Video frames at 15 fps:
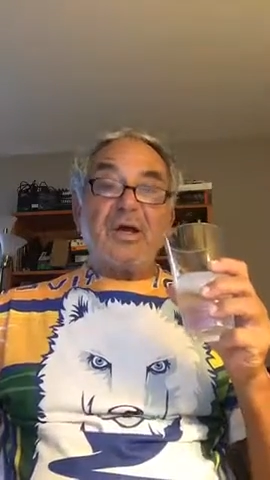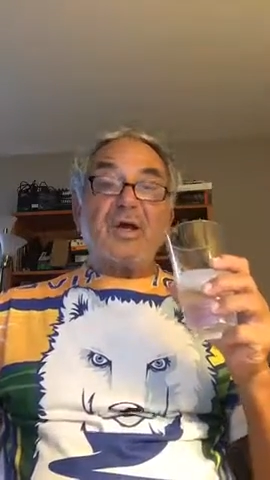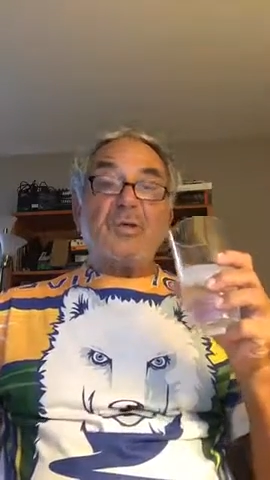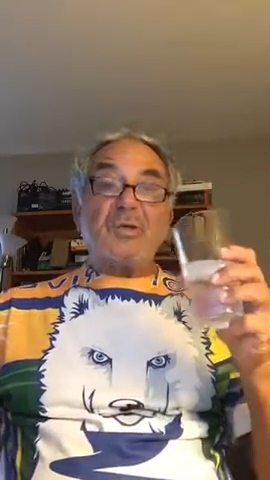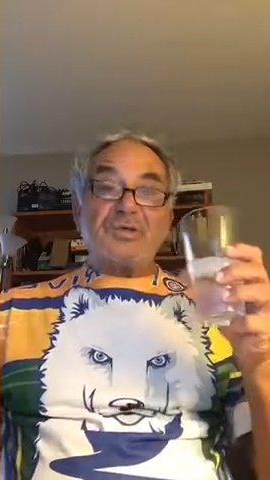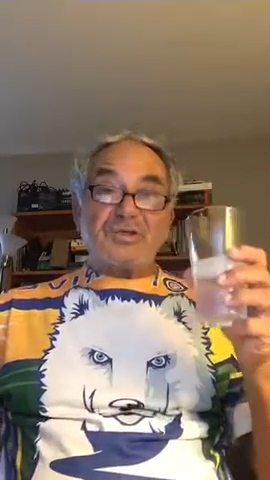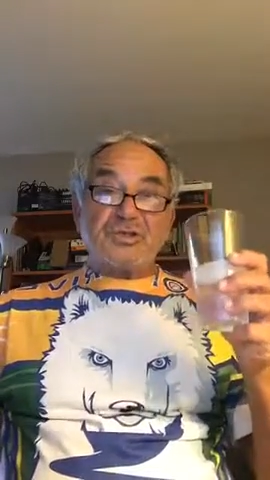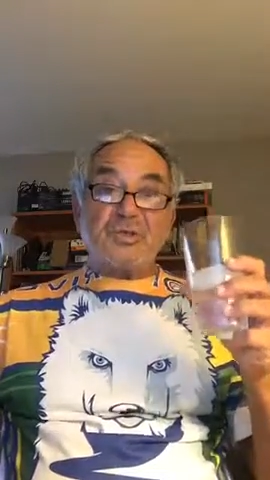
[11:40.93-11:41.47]

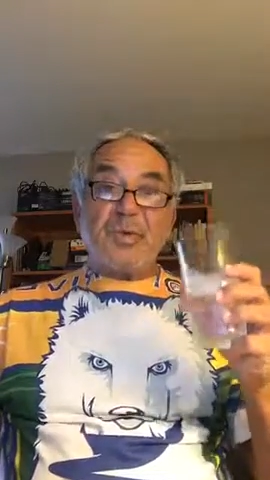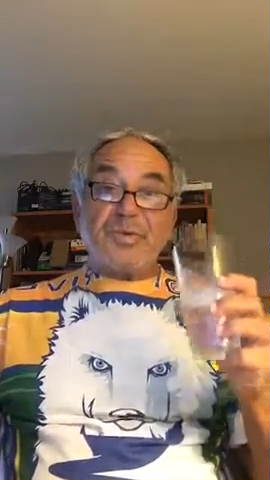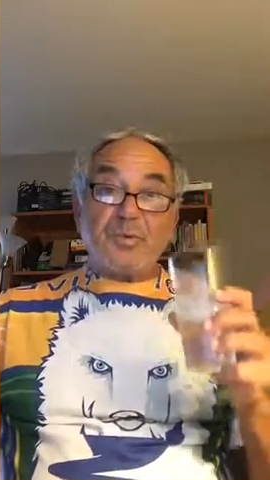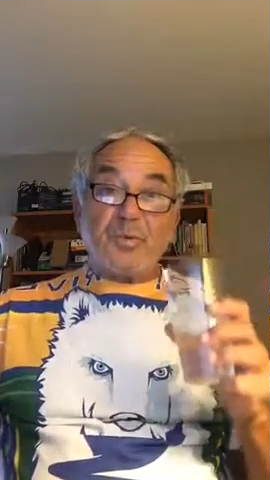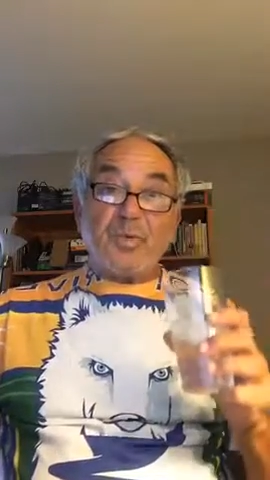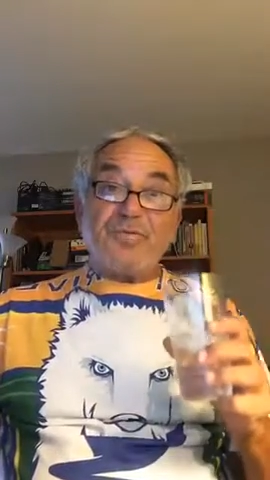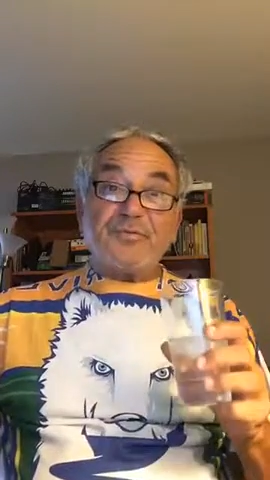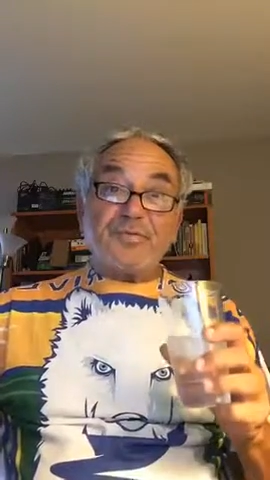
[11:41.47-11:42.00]
which is what
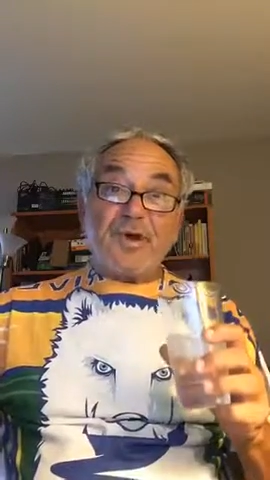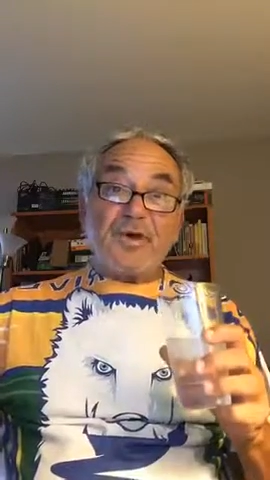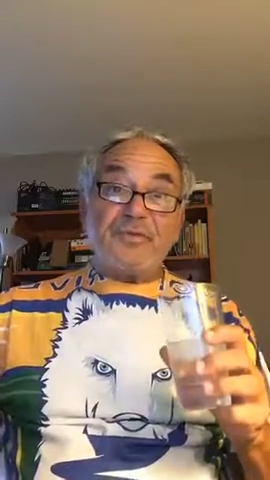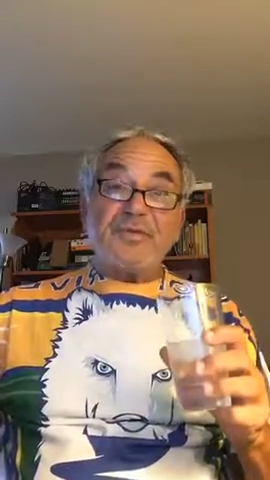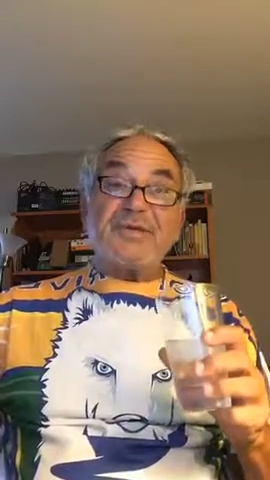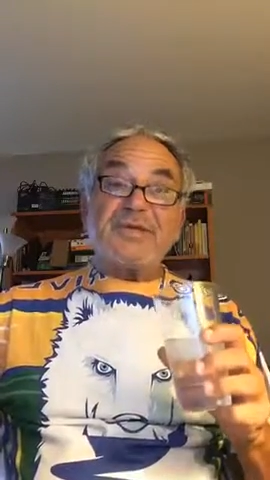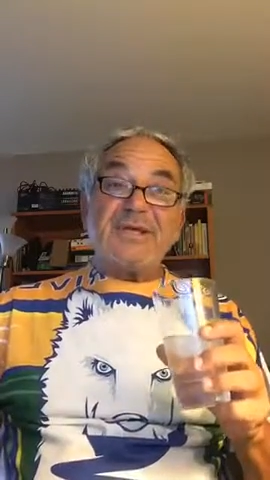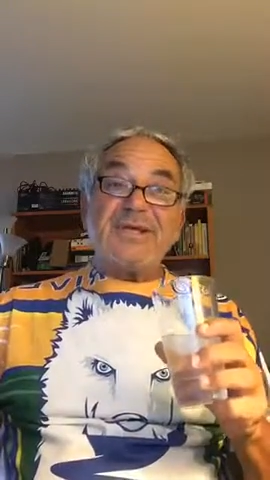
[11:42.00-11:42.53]
the wolf
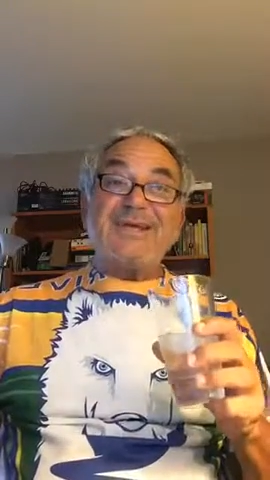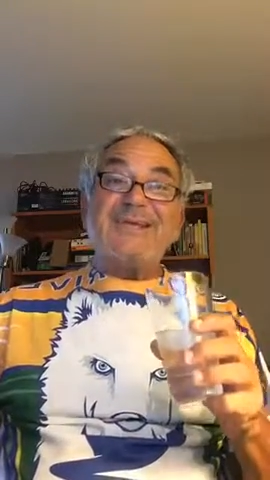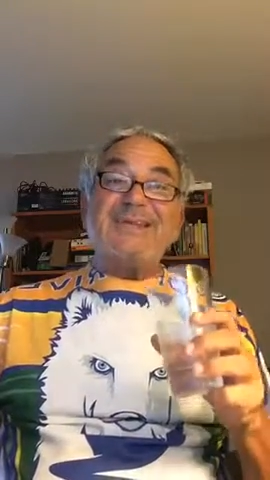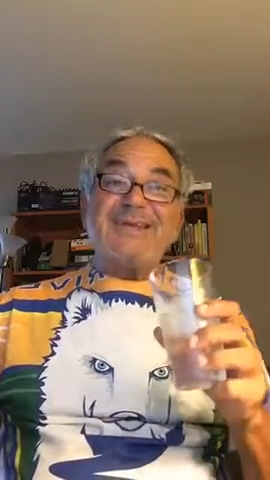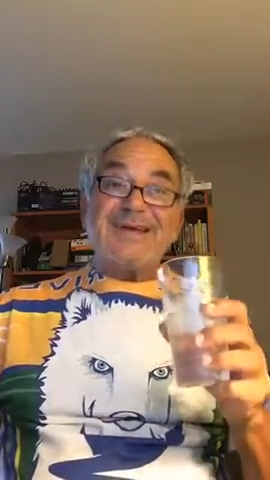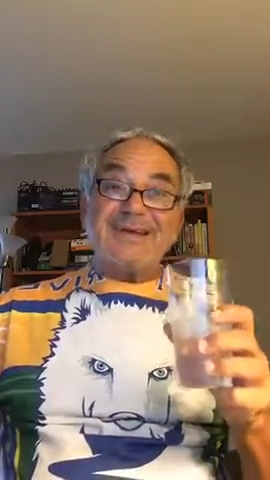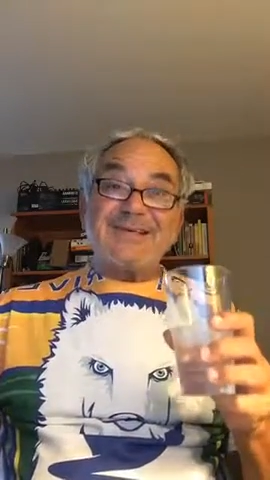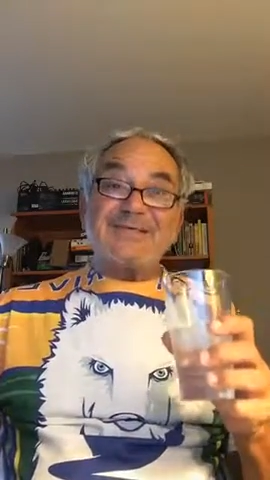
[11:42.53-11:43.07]
driver indeed
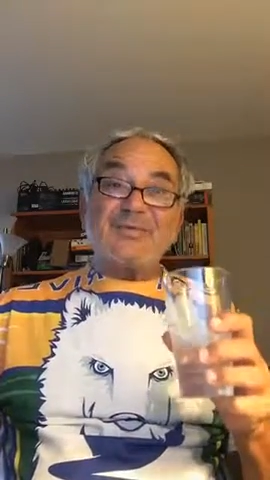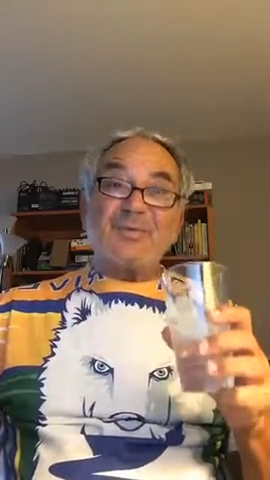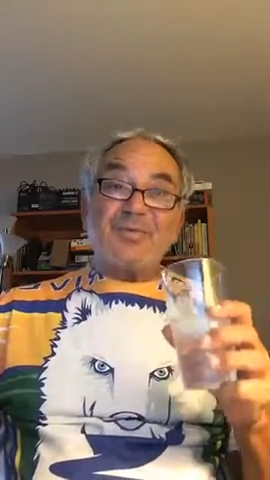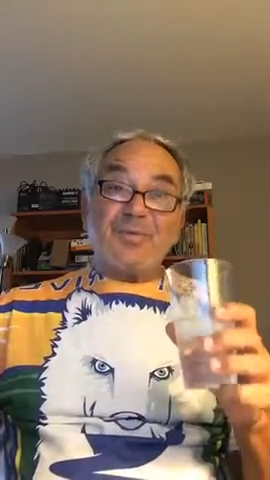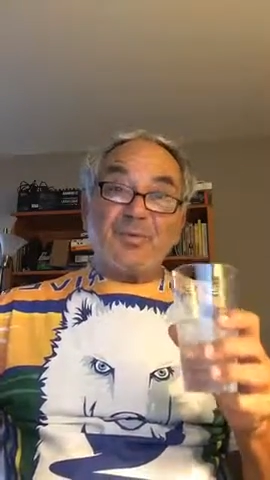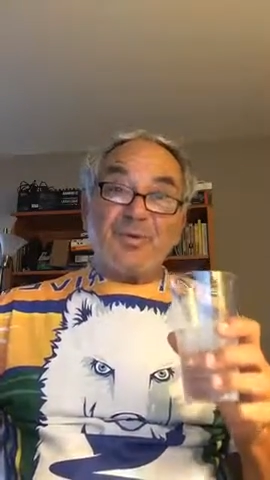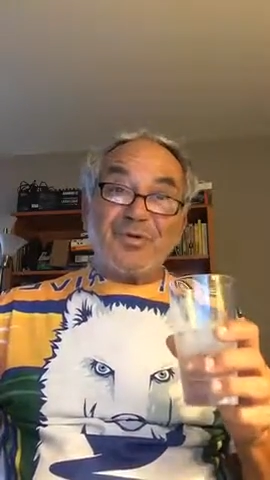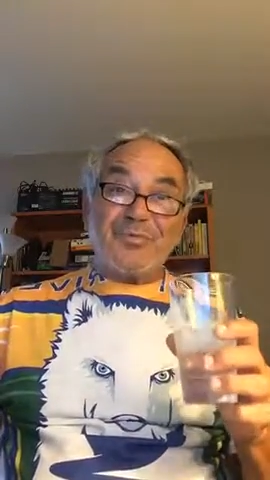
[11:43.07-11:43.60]
does
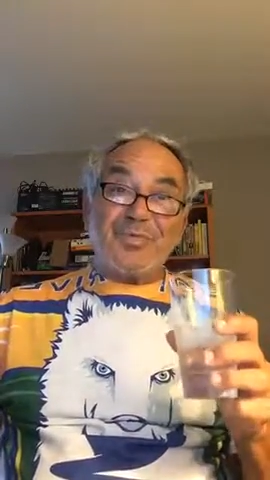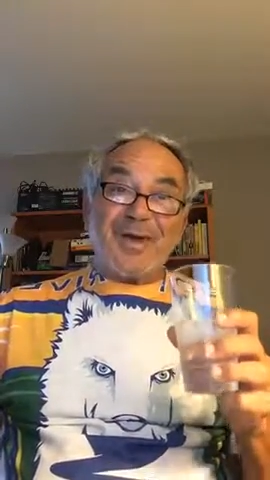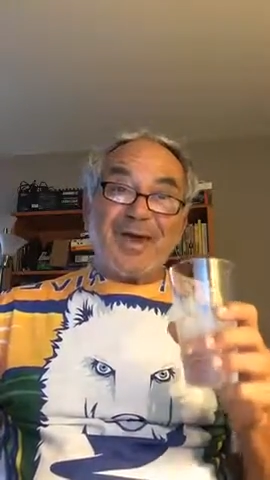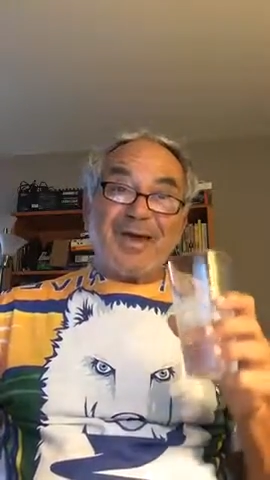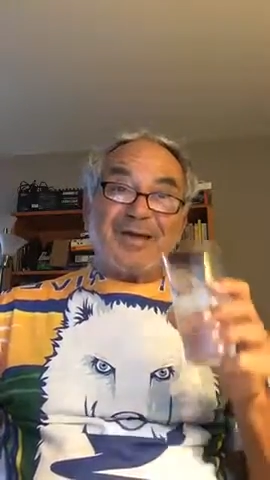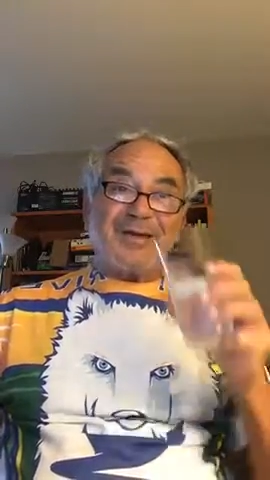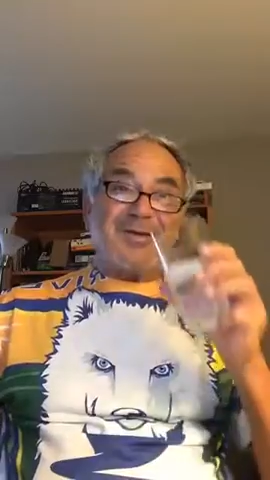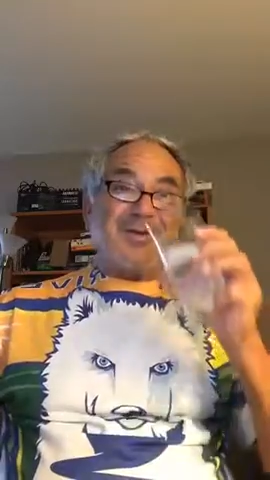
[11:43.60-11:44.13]
with the wolf pack